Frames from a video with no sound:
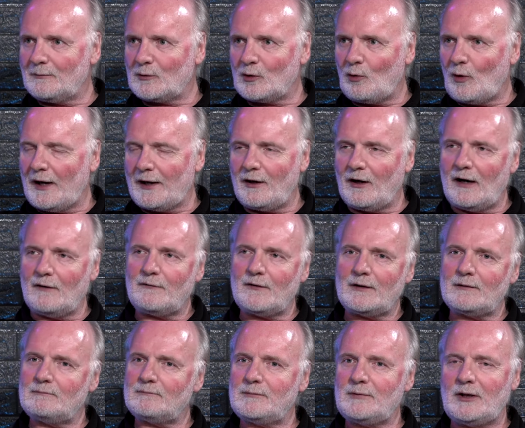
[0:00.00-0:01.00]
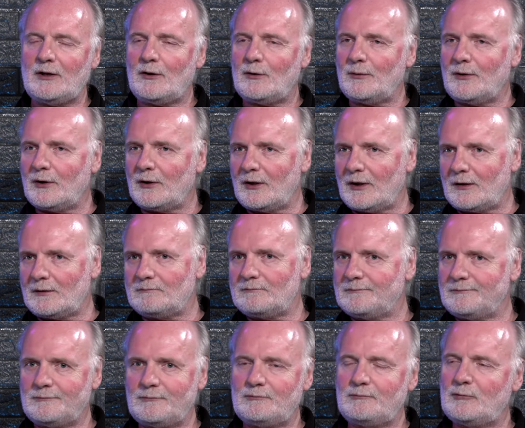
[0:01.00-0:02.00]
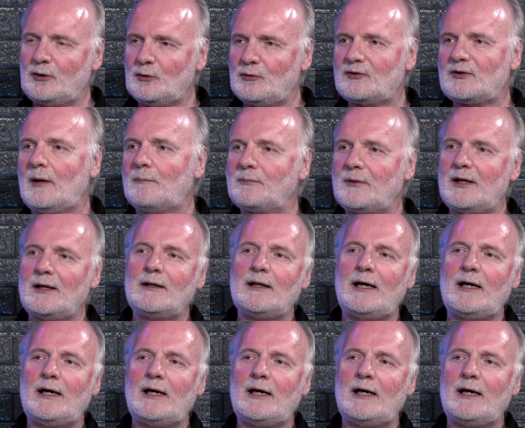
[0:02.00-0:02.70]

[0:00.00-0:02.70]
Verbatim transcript: quite often, you know, they're going to do something,